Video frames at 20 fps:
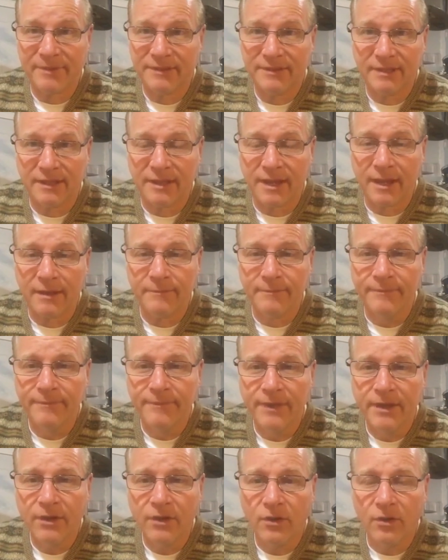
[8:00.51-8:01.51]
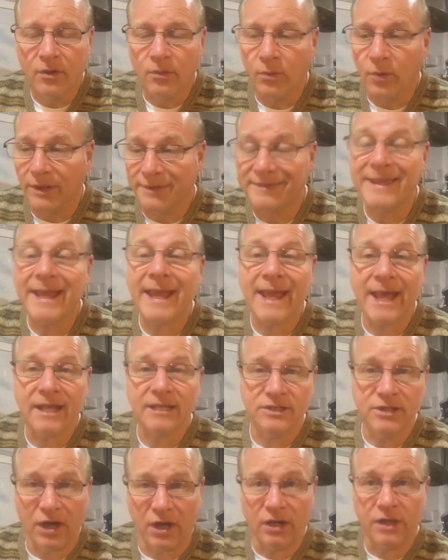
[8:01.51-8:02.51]
to them or what they
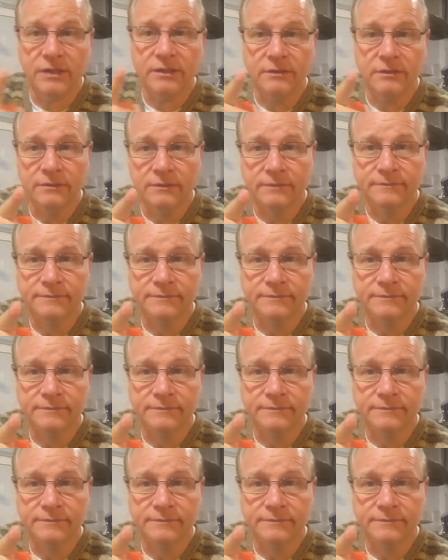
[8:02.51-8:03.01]
had done,